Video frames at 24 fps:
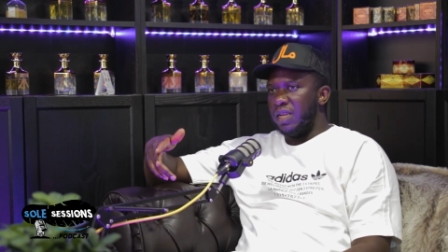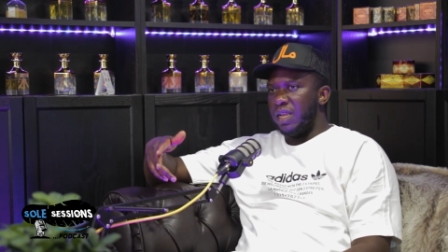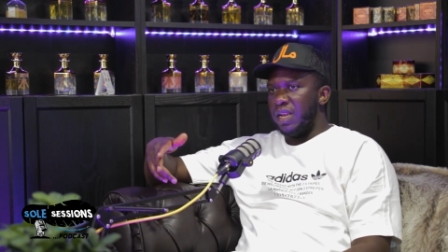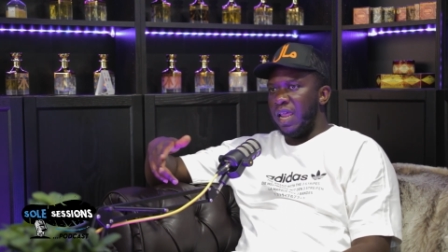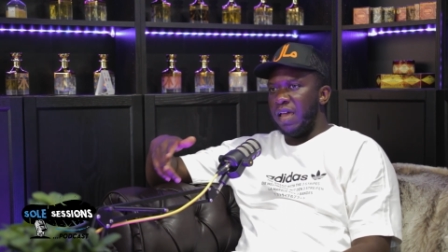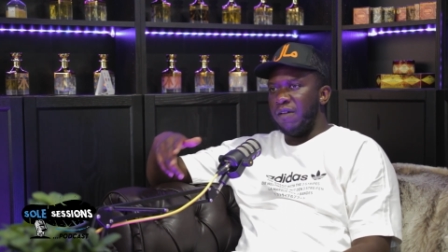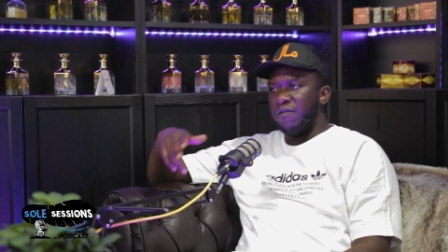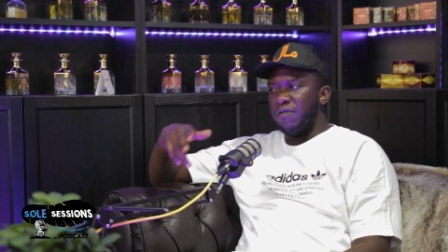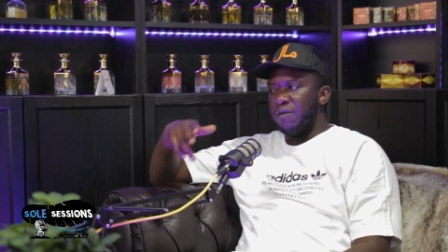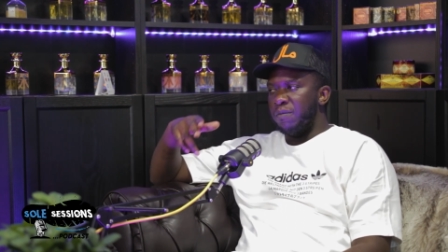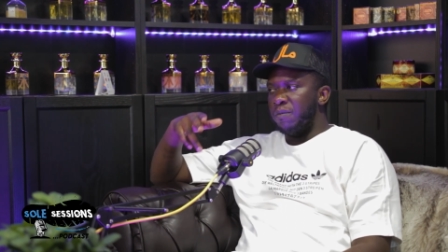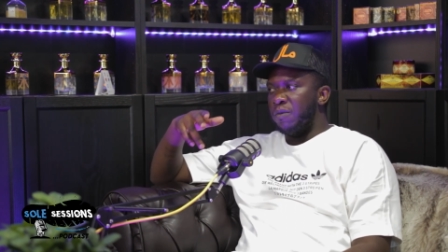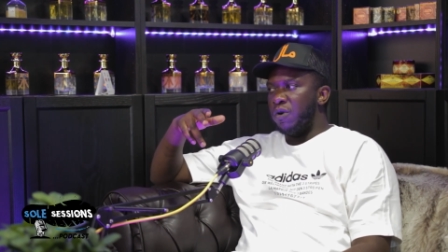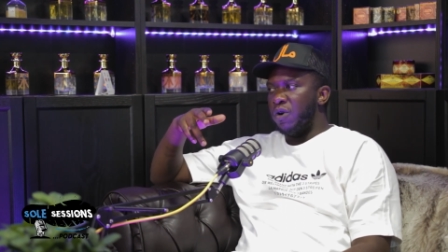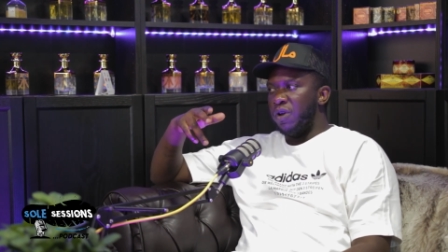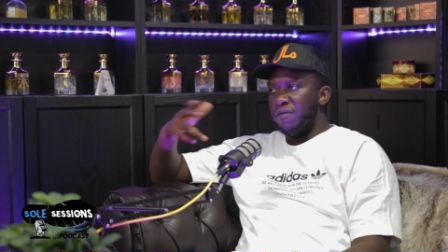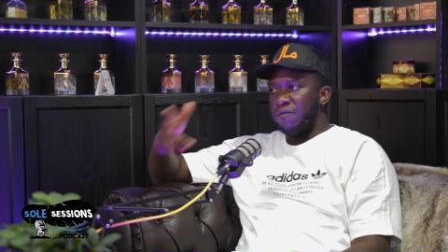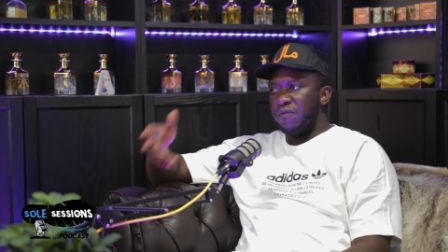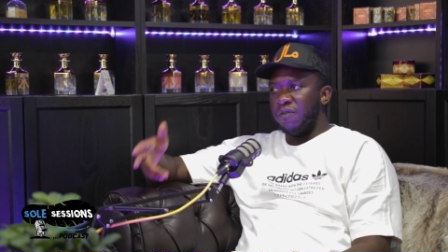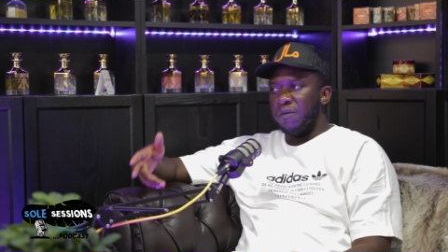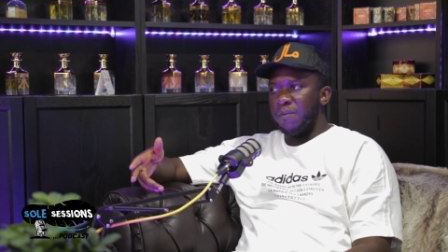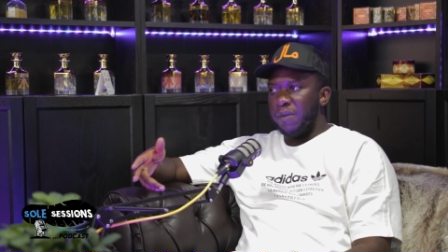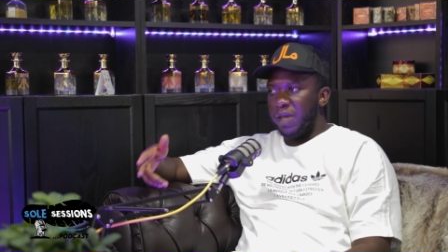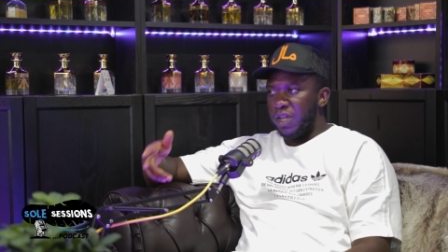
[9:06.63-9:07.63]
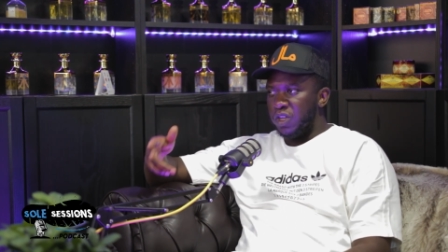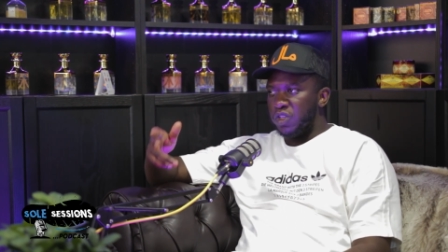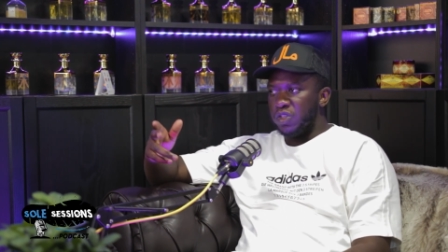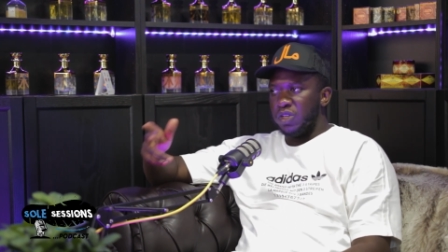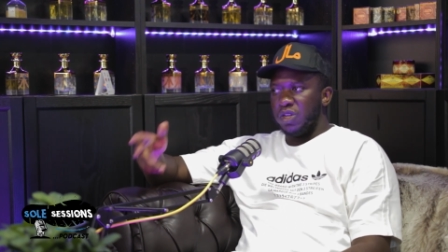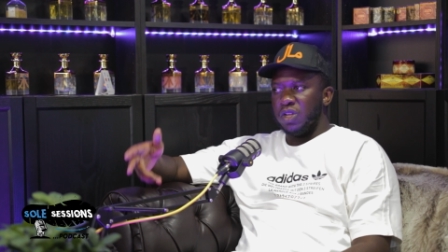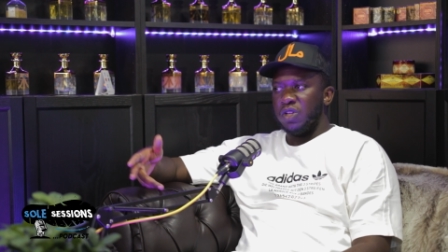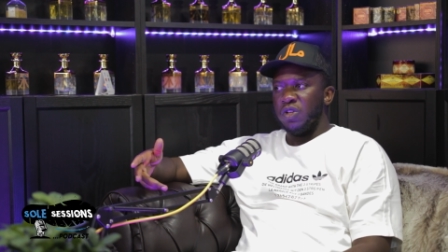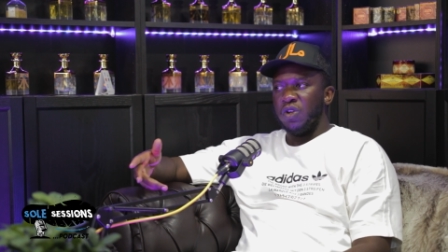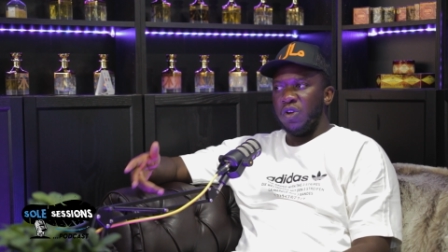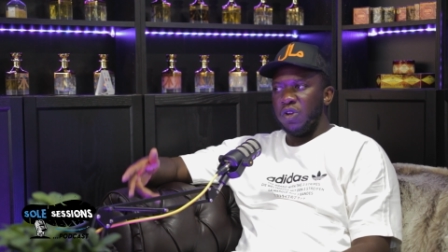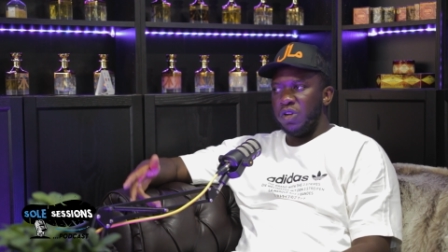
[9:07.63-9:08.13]
and having more information
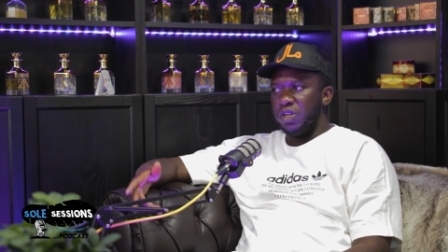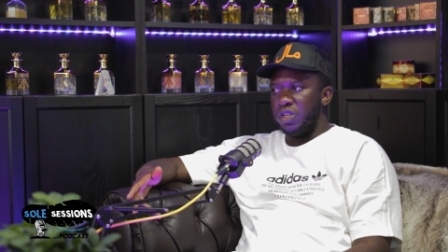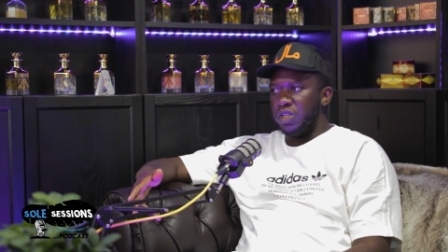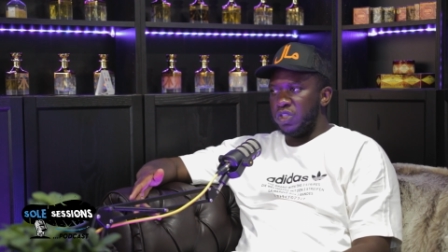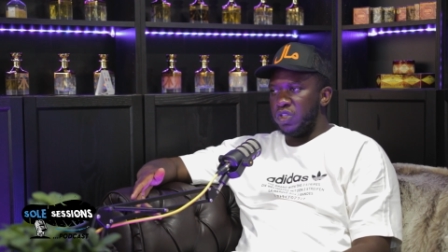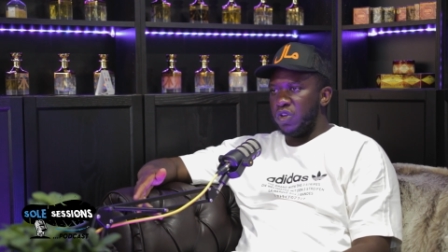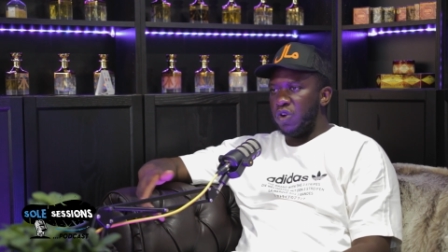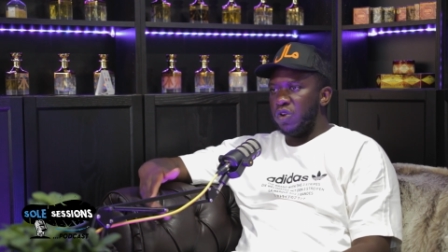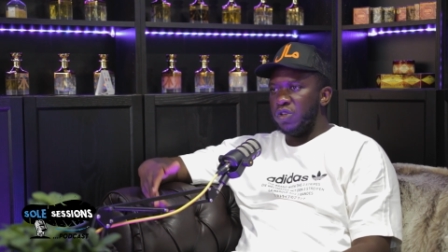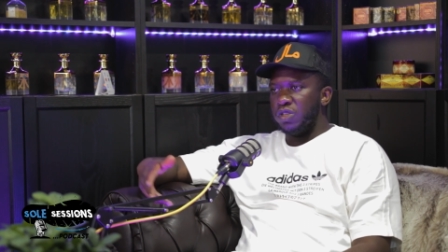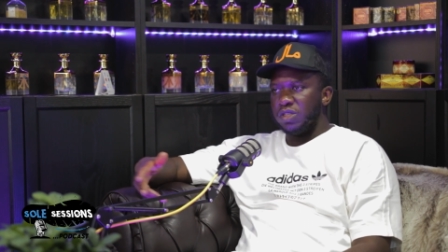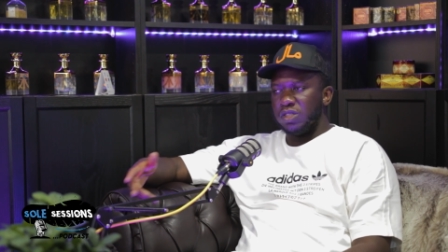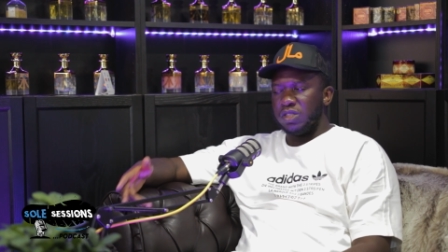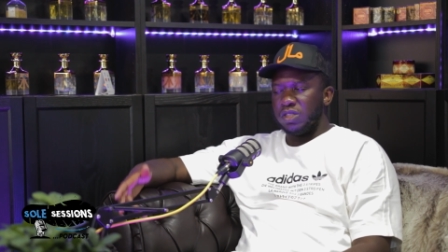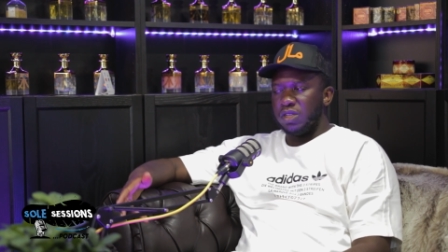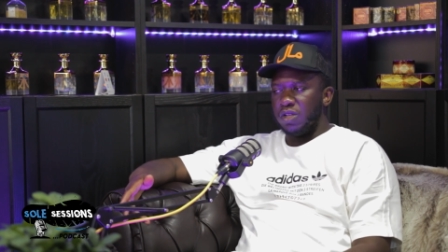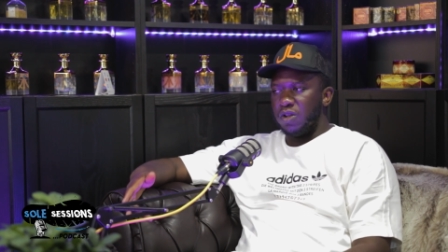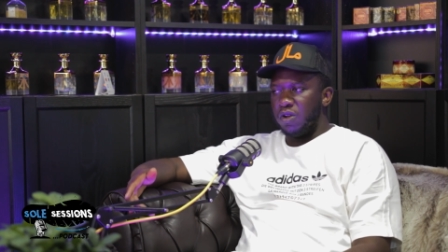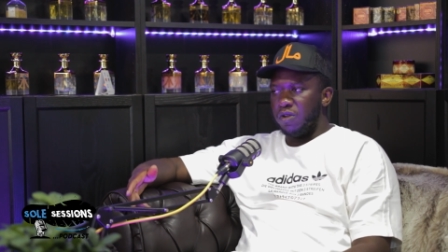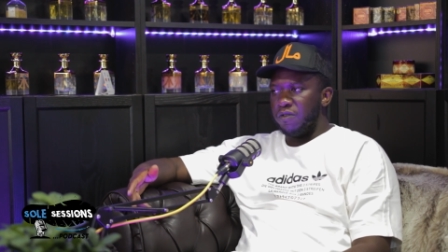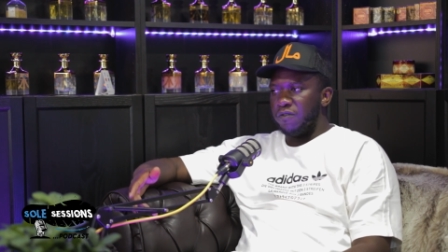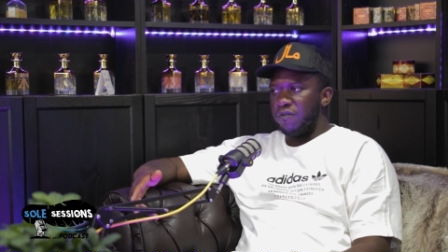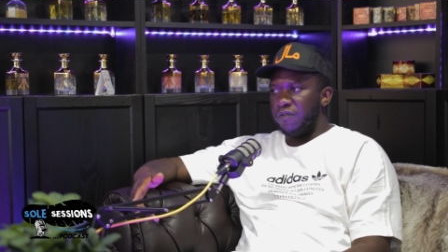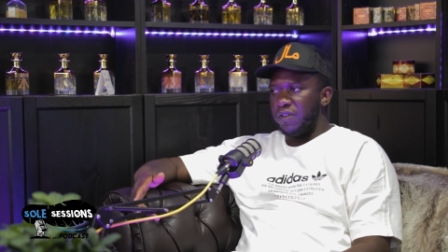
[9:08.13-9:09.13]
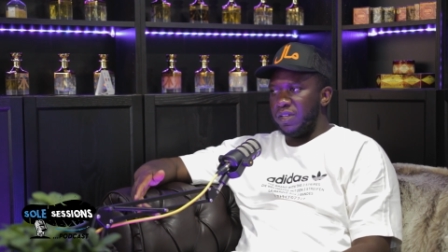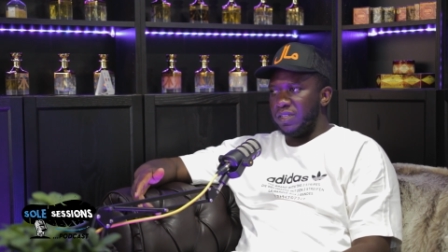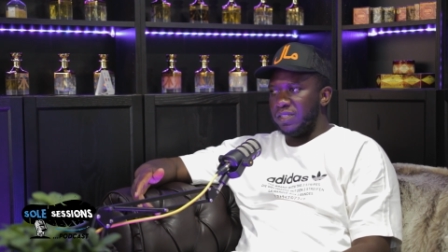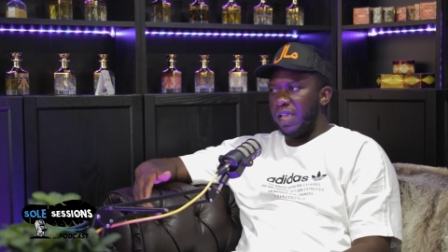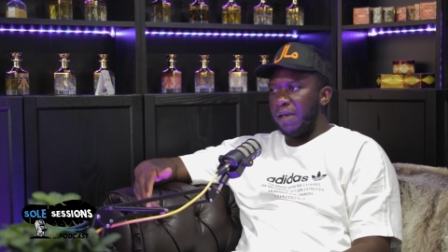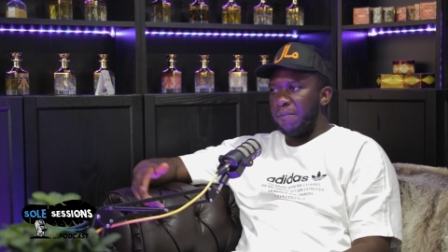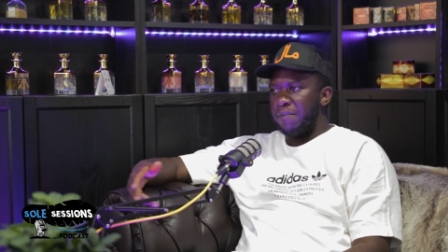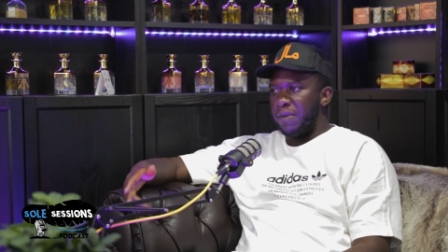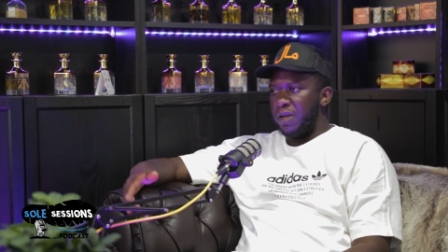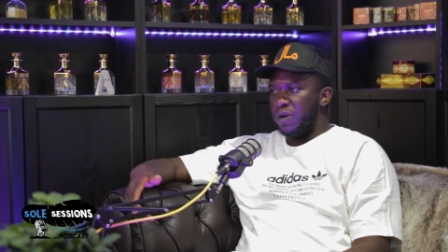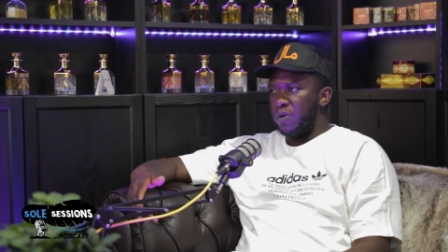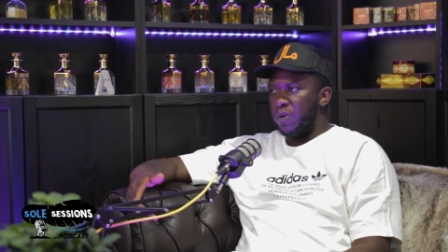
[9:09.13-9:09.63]
and knowledge on things
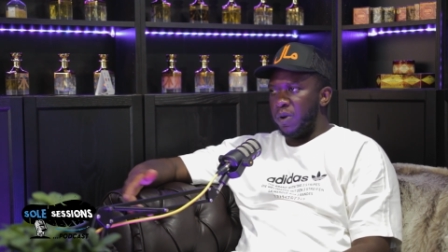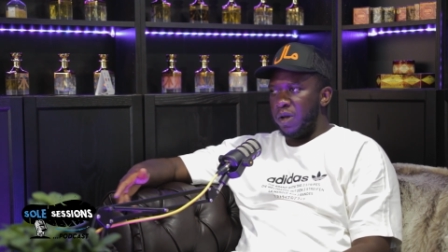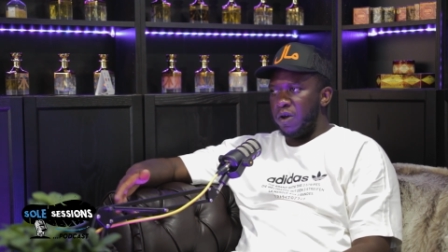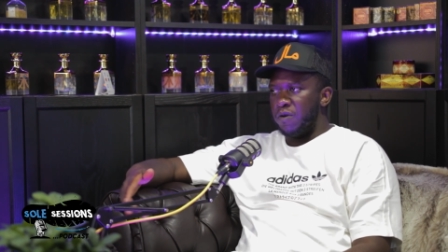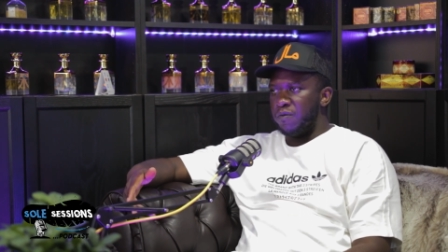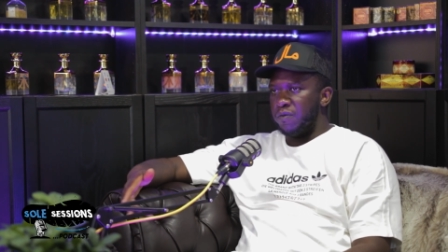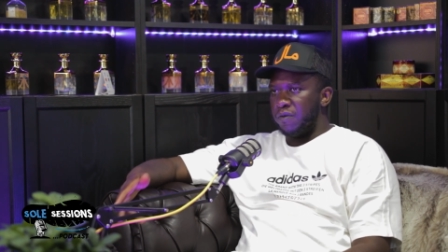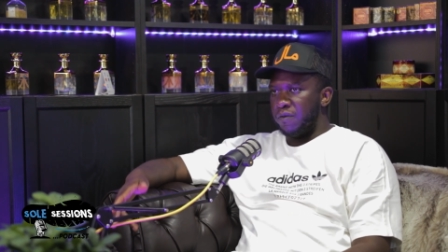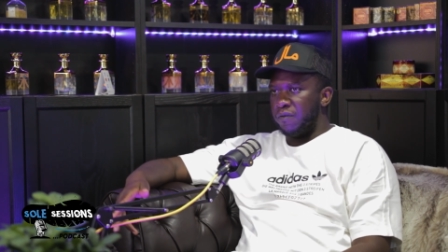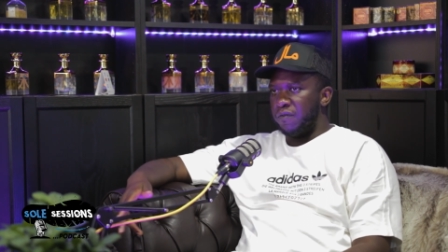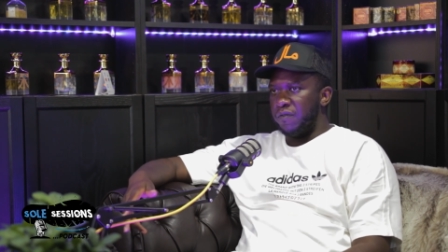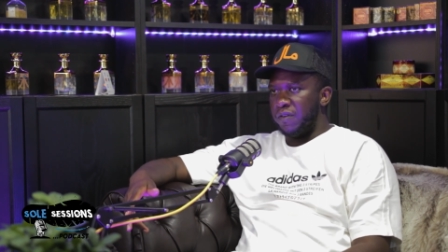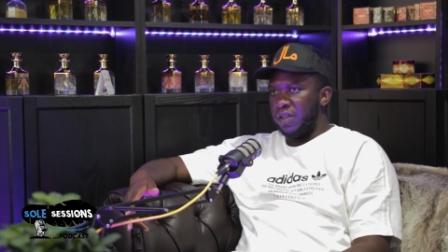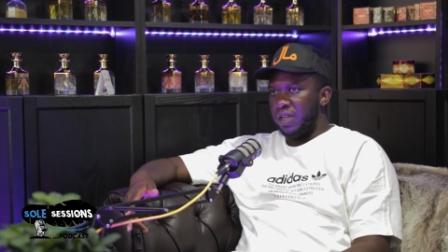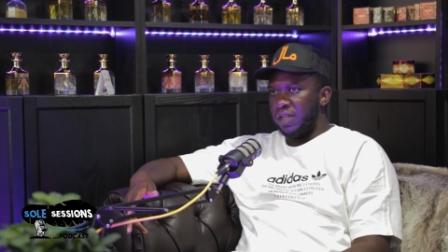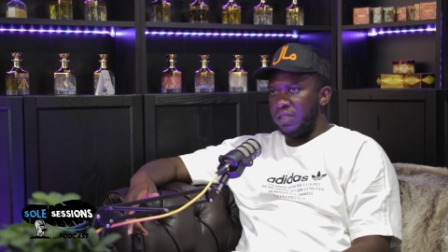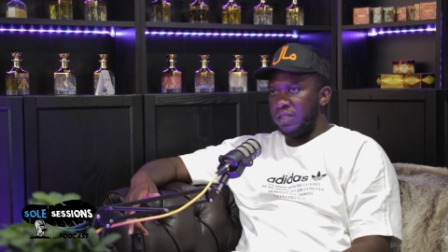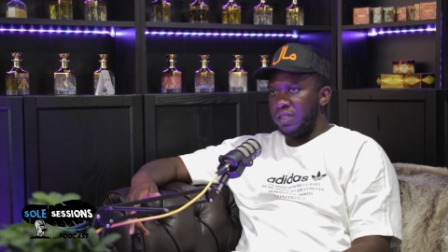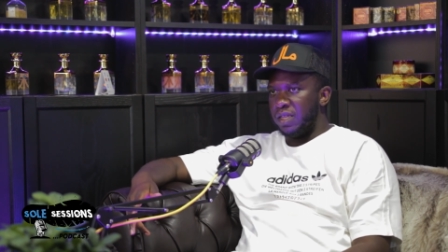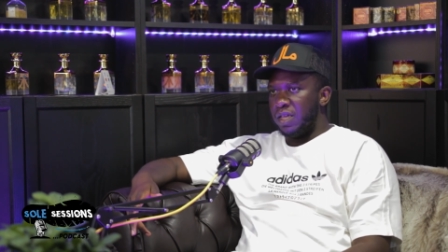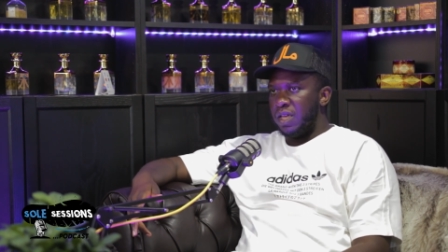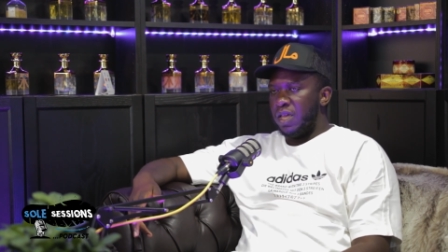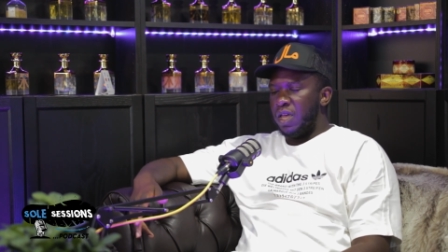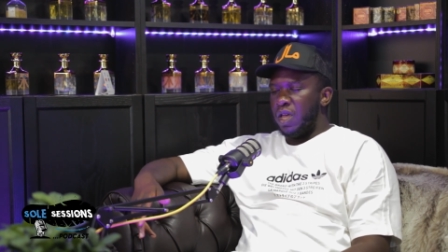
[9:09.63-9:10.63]
like mental health and things,